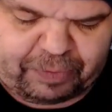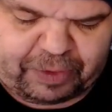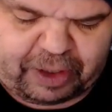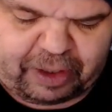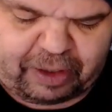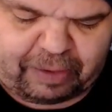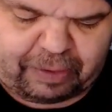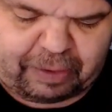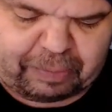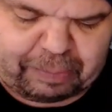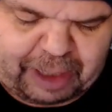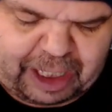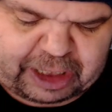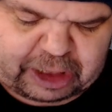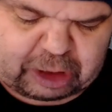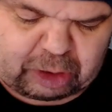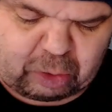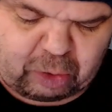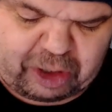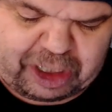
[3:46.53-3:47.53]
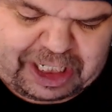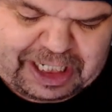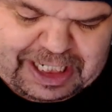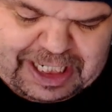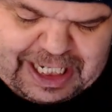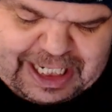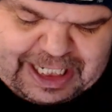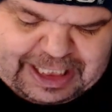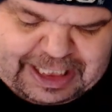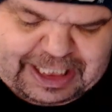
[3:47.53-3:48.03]
a Mandalorian
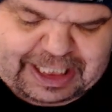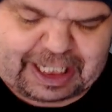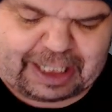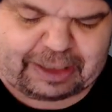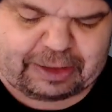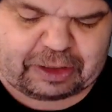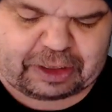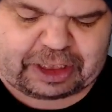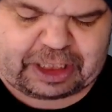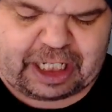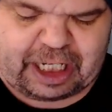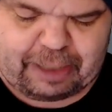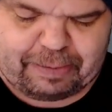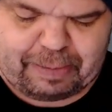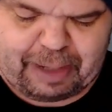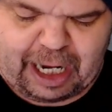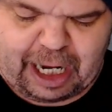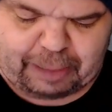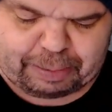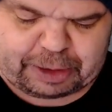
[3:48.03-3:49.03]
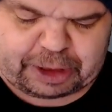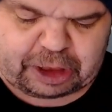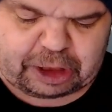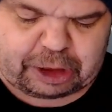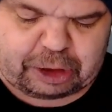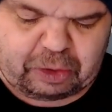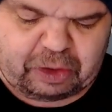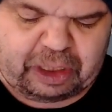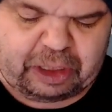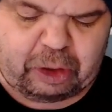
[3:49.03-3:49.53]
needs to understand maps
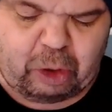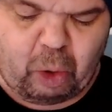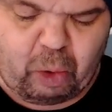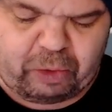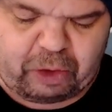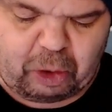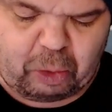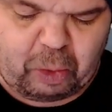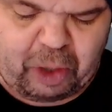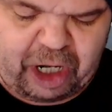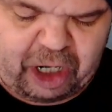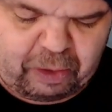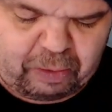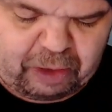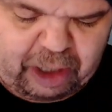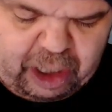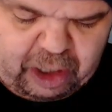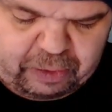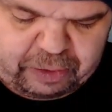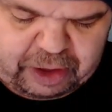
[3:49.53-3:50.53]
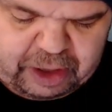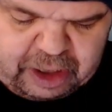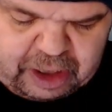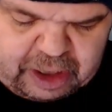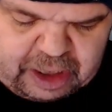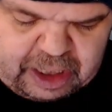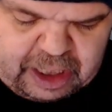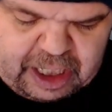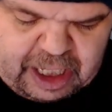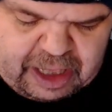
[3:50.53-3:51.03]
so they know their way around.
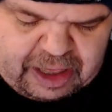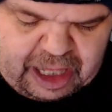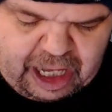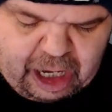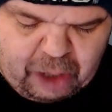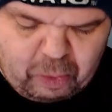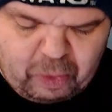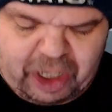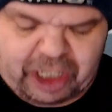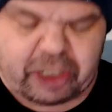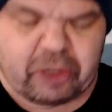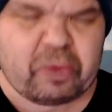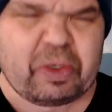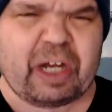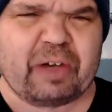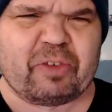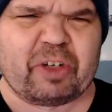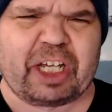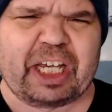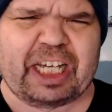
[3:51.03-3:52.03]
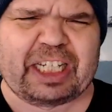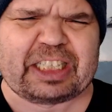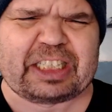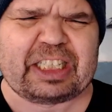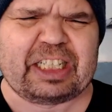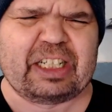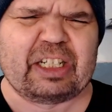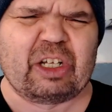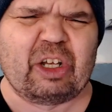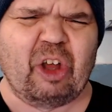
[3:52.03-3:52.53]
That way you never get
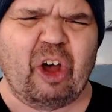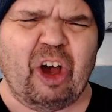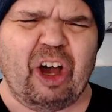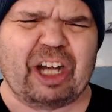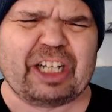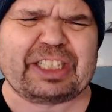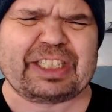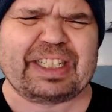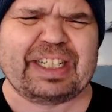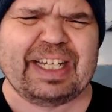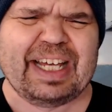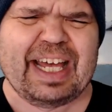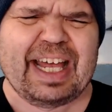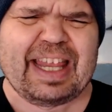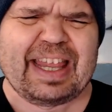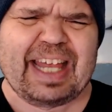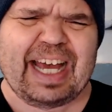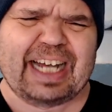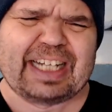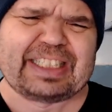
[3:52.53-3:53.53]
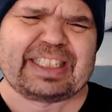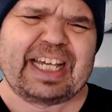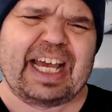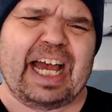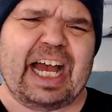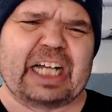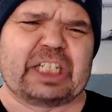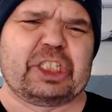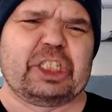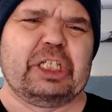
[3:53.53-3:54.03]
lost. That's
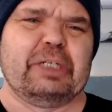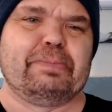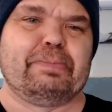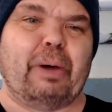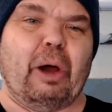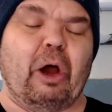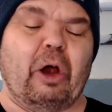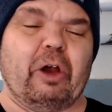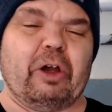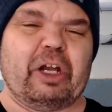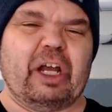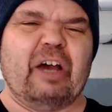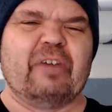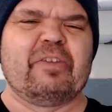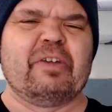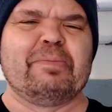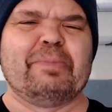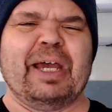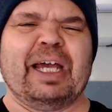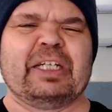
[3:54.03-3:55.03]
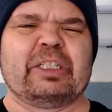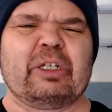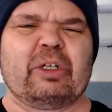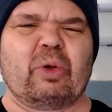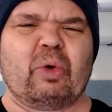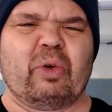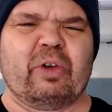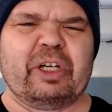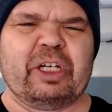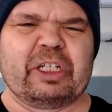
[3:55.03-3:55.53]
actually part of the
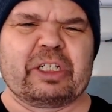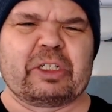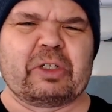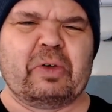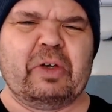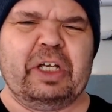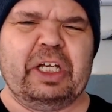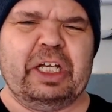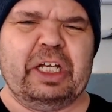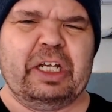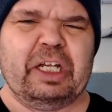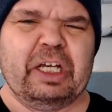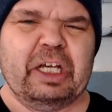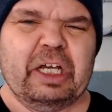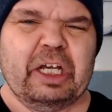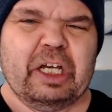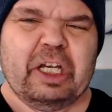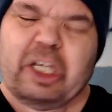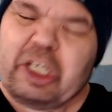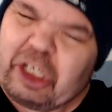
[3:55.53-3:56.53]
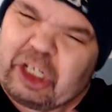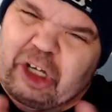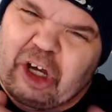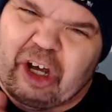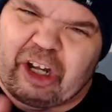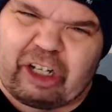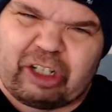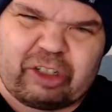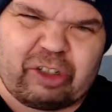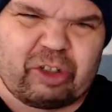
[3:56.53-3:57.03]
Mandalorian creed. You
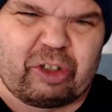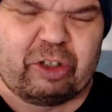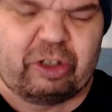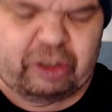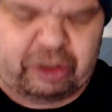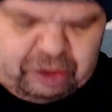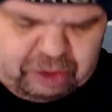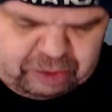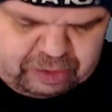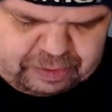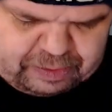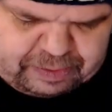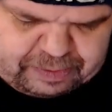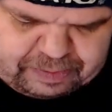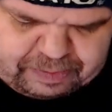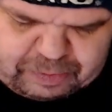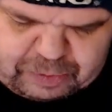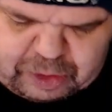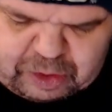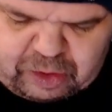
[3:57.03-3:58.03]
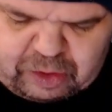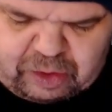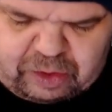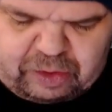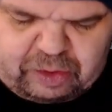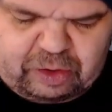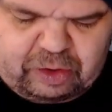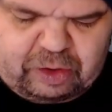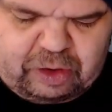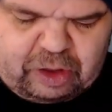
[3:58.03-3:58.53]
gotta learn,
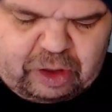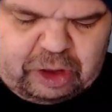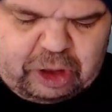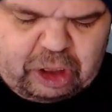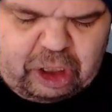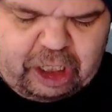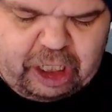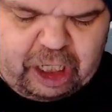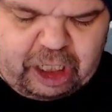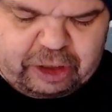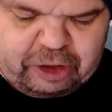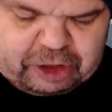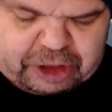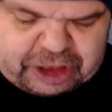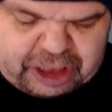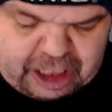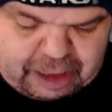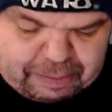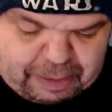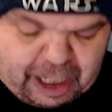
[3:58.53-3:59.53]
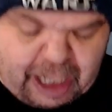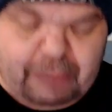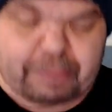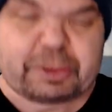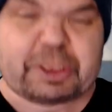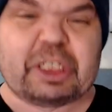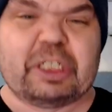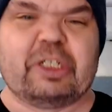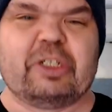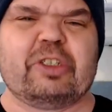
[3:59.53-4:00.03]
you gotta understand maps
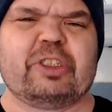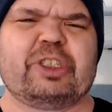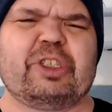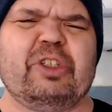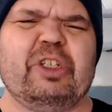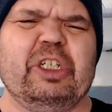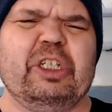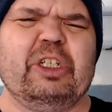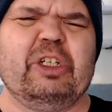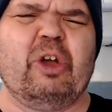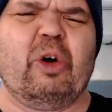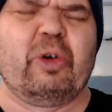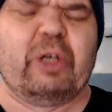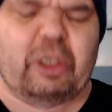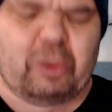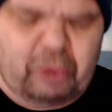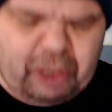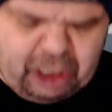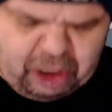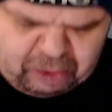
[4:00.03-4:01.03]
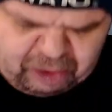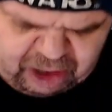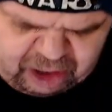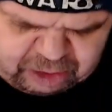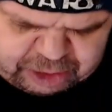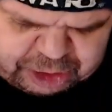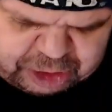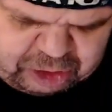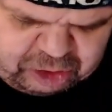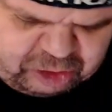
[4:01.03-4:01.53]
so that you know your way around
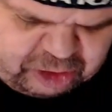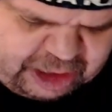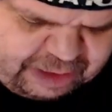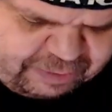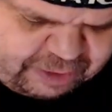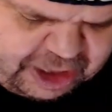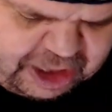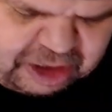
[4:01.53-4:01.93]
so you never get